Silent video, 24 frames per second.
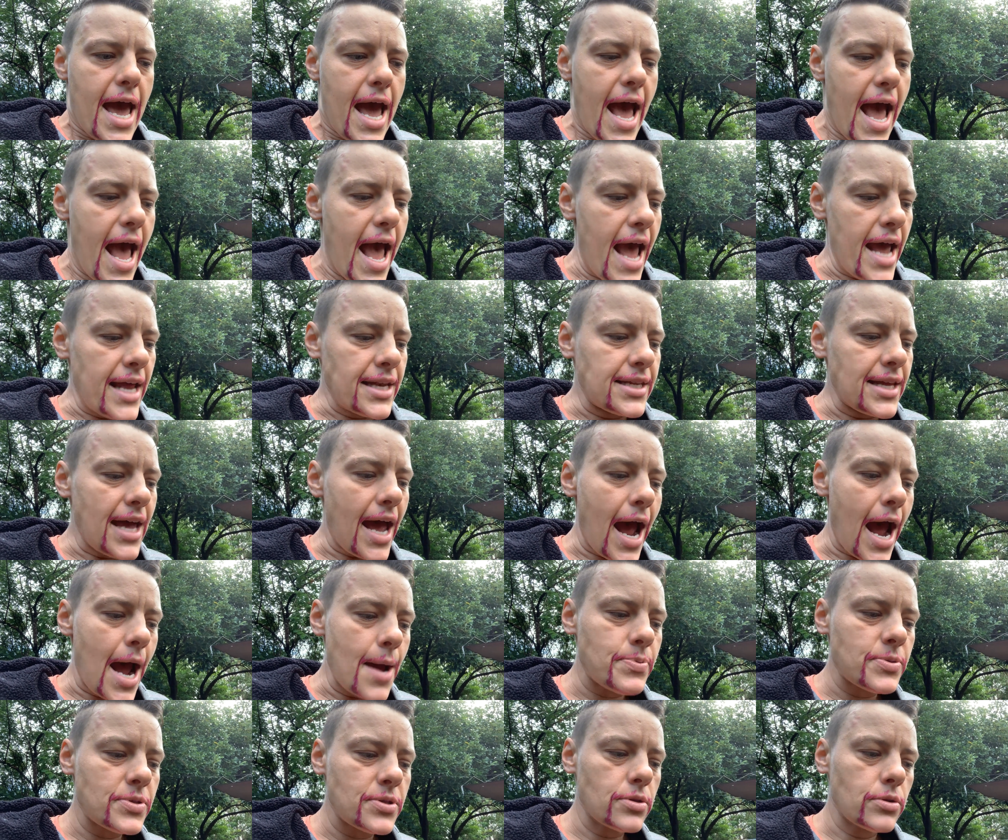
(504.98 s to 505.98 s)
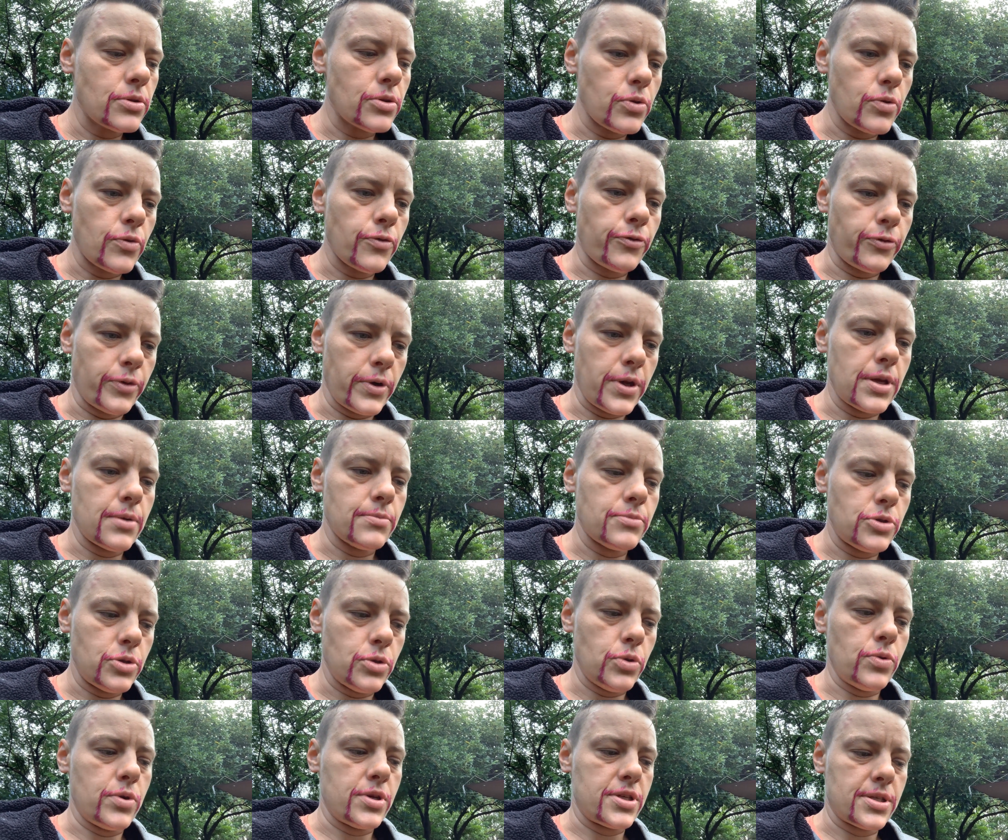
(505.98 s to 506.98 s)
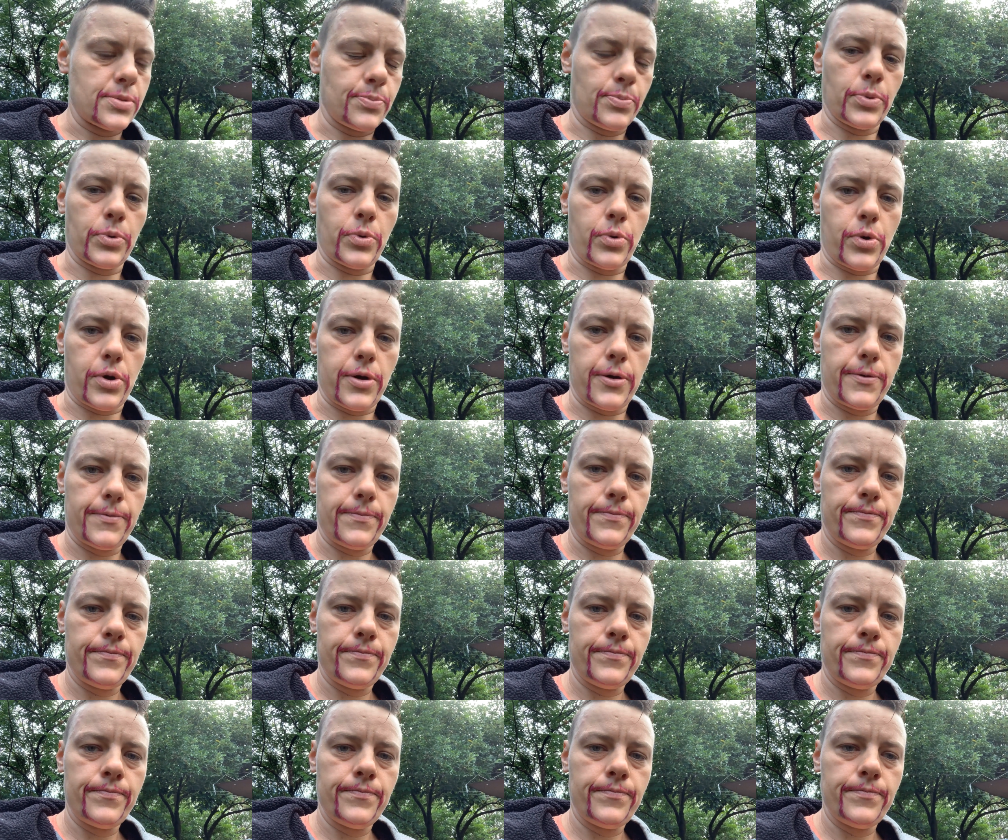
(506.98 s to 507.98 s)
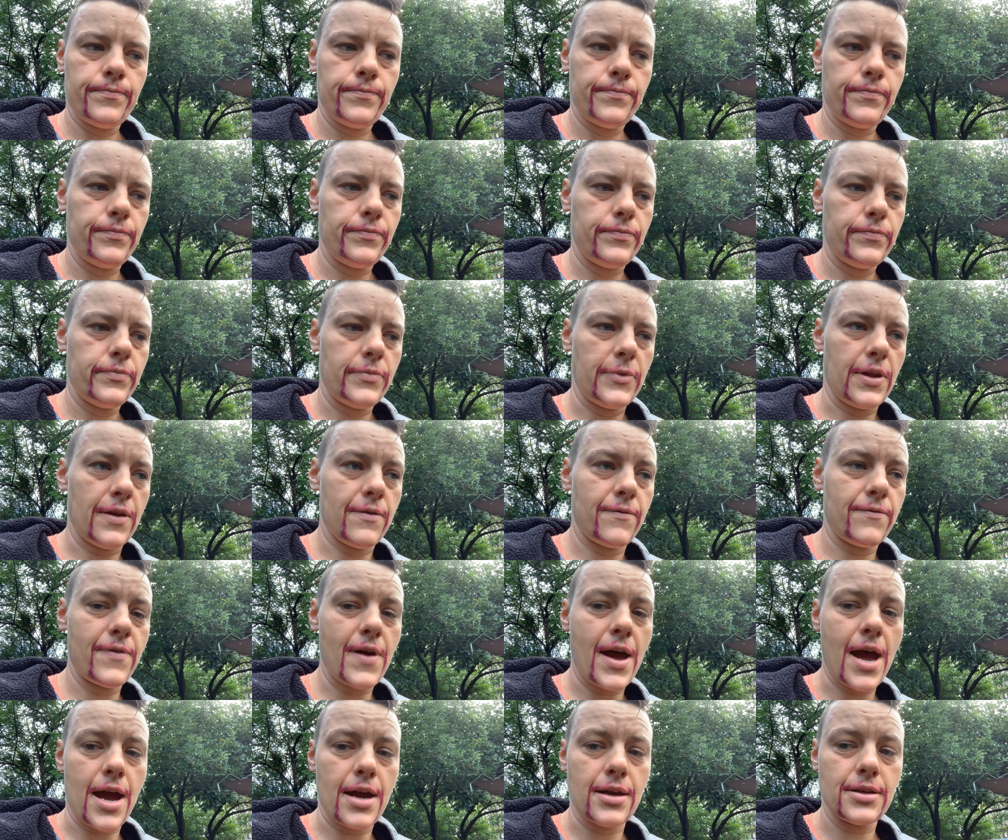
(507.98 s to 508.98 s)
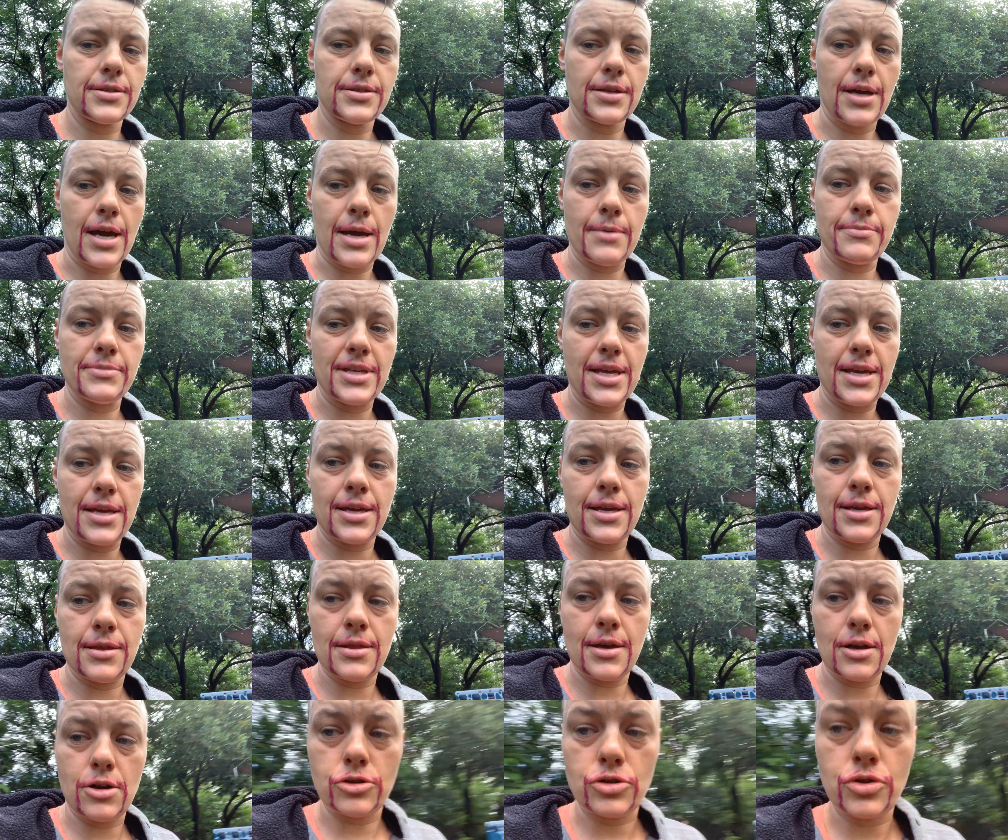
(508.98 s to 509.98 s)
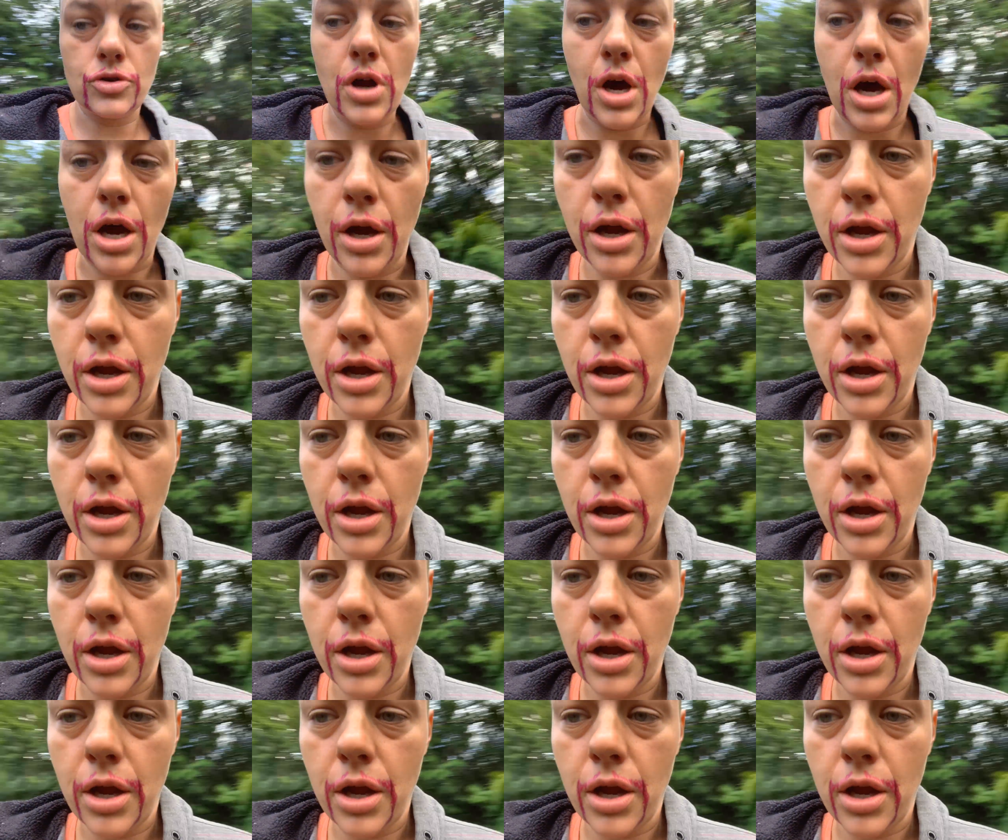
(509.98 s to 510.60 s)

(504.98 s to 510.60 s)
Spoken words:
and absolute freedom to explore. In fact, I'm taking their truck